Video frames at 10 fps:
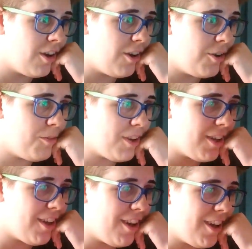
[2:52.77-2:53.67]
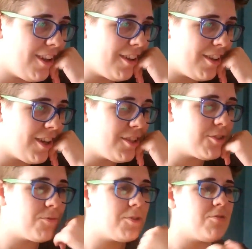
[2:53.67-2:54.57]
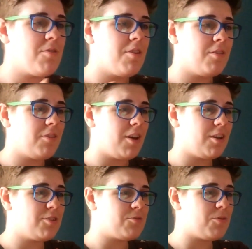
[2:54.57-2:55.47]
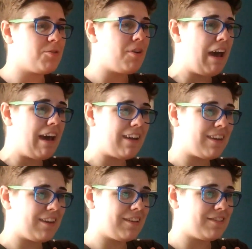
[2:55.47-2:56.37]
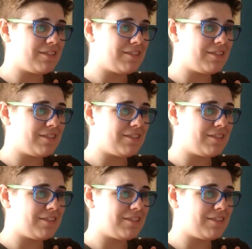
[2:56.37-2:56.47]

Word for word: Oh my god, I just want to, I just want to hug it.